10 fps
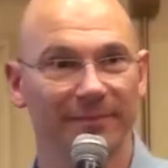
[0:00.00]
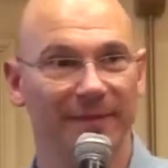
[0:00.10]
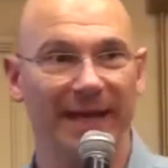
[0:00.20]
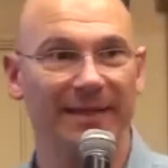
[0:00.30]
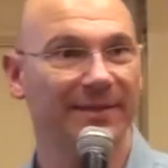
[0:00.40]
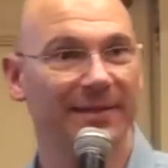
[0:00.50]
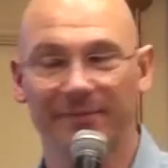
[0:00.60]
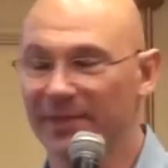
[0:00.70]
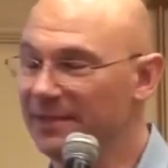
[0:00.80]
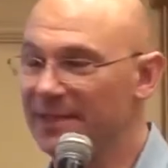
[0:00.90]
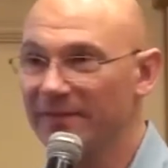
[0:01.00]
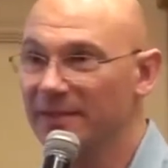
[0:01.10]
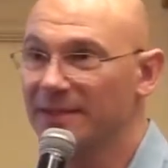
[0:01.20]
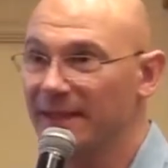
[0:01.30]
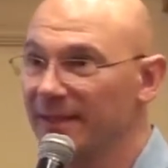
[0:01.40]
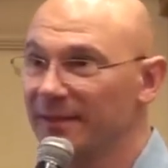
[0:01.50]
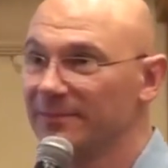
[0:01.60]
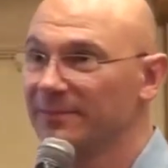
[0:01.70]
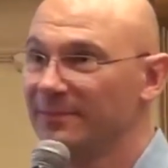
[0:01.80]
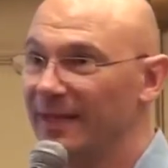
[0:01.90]
That can be devastating,
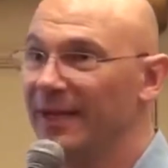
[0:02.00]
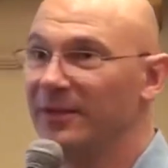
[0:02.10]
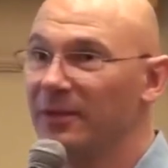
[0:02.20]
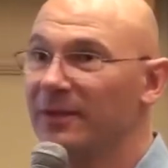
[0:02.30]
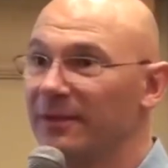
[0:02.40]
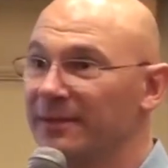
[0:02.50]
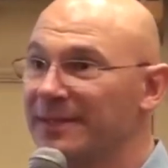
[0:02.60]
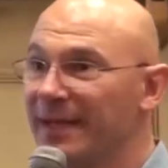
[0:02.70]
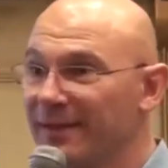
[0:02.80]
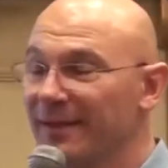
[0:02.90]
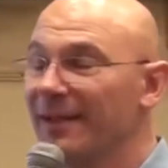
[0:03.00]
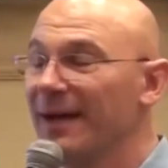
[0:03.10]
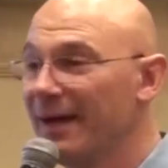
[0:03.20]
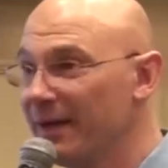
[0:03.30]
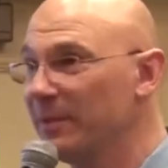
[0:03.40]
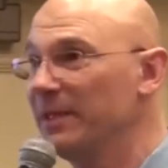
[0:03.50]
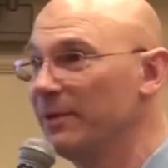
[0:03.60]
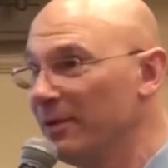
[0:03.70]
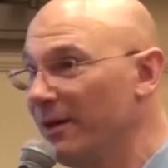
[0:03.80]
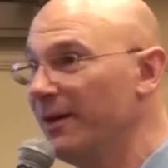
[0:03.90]
and you can tick a lot of
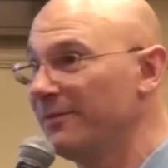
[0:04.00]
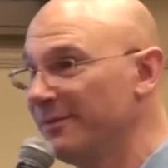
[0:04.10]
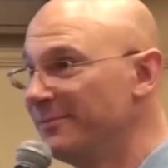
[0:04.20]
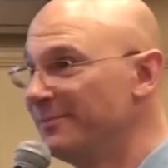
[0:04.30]
people off.